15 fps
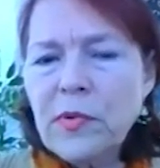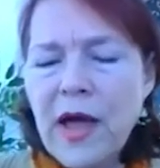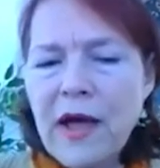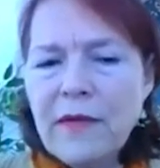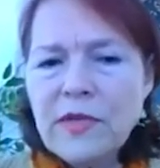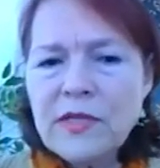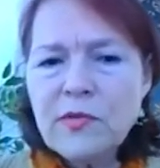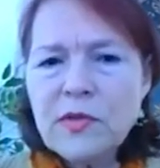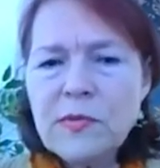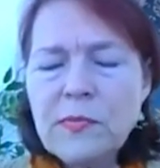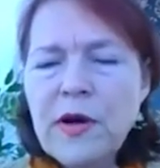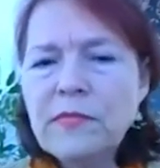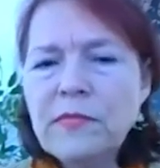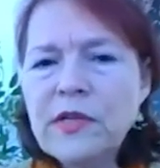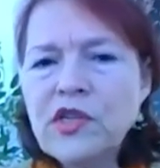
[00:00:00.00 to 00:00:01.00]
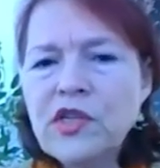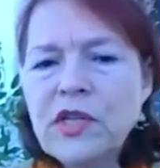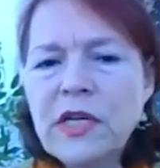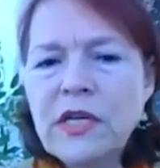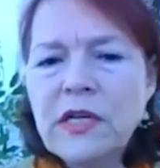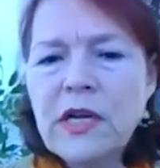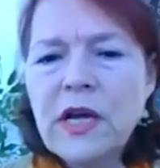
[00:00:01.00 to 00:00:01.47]
Lab, this was published
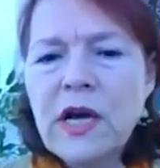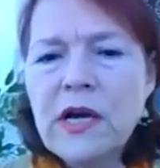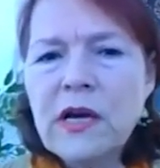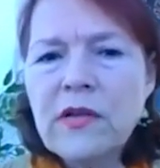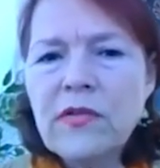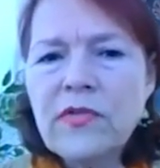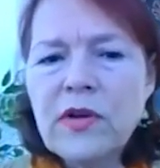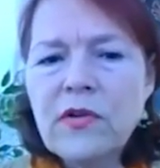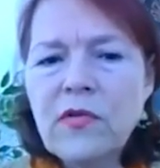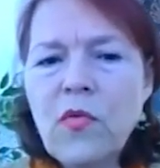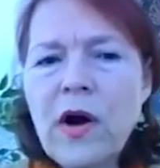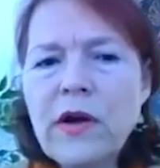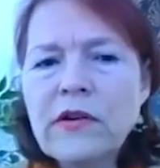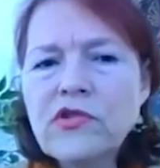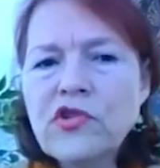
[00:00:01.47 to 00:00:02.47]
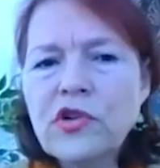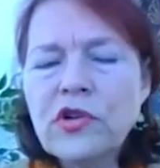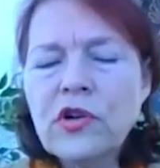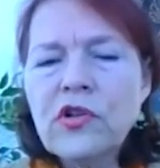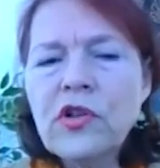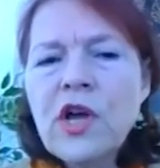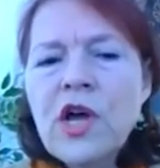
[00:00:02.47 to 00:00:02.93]
in uh, the Water
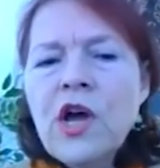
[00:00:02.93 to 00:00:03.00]
Journal.